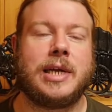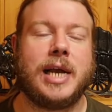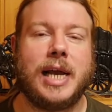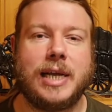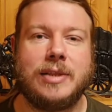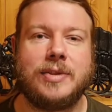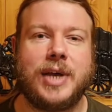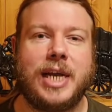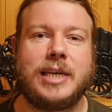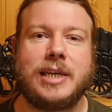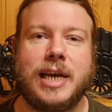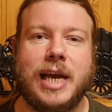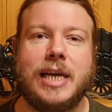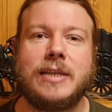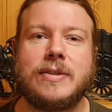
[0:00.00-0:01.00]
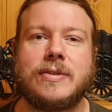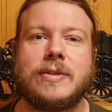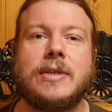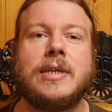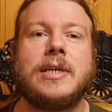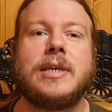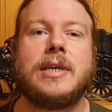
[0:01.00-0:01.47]
In that case,
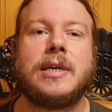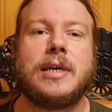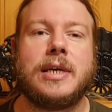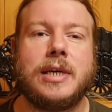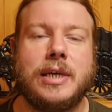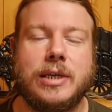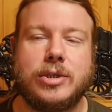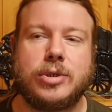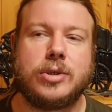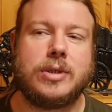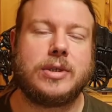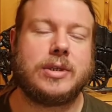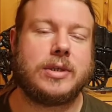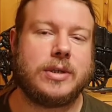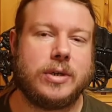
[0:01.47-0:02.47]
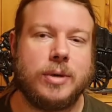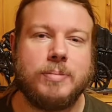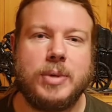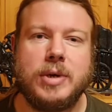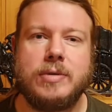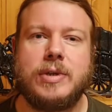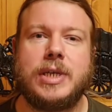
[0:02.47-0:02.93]
he should
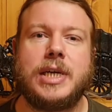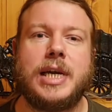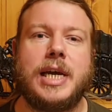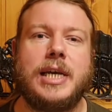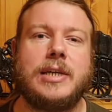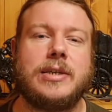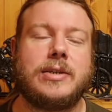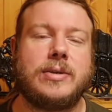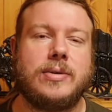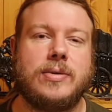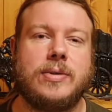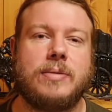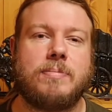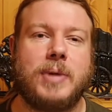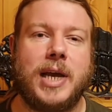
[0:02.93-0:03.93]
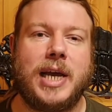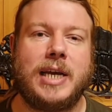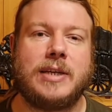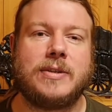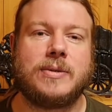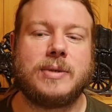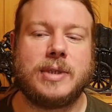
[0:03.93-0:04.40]
communicate to the
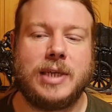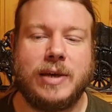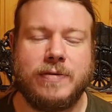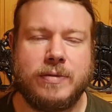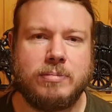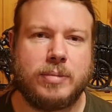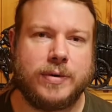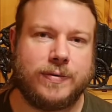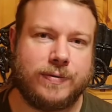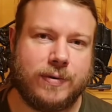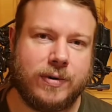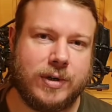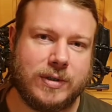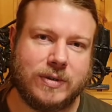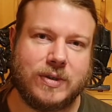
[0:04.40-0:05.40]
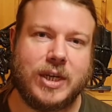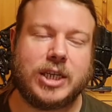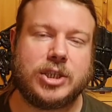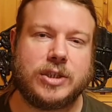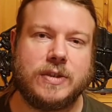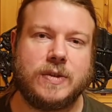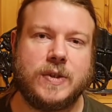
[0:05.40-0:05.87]
players even before
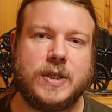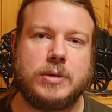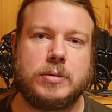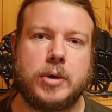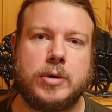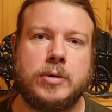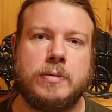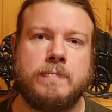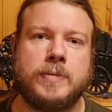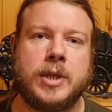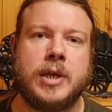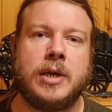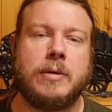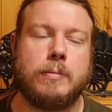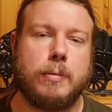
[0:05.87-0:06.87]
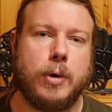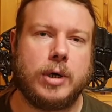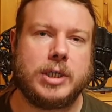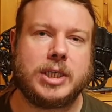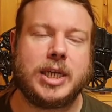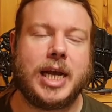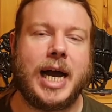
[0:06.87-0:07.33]
session 0
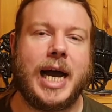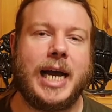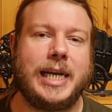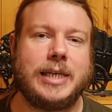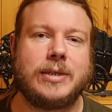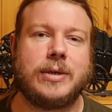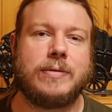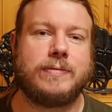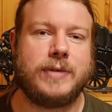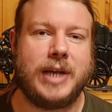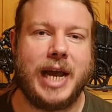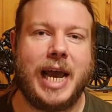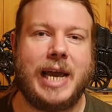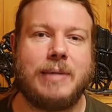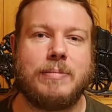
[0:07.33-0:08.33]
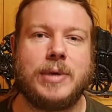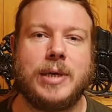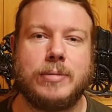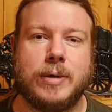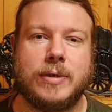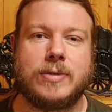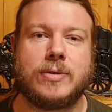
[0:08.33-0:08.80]
what kind of game he
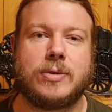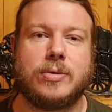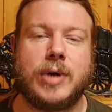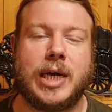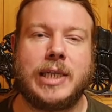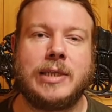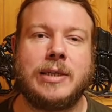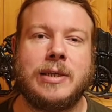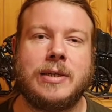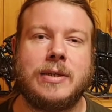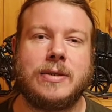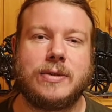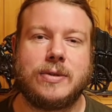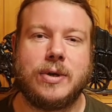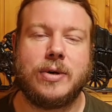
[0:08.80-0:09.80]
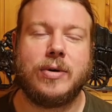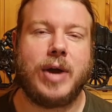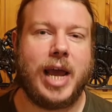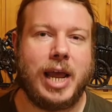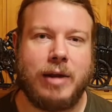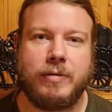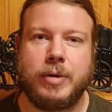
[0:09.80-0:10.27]
wants to run, so
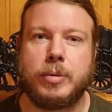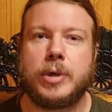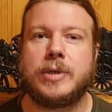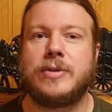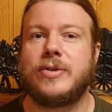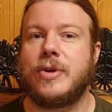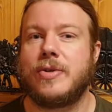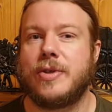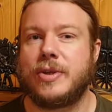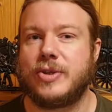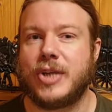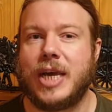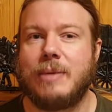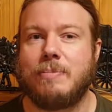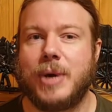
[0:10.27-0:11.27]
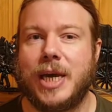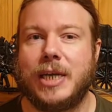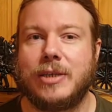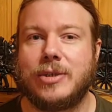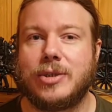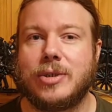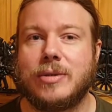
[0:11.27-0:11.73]
everyone is on the same
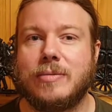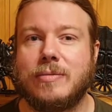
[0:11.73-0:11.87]
page.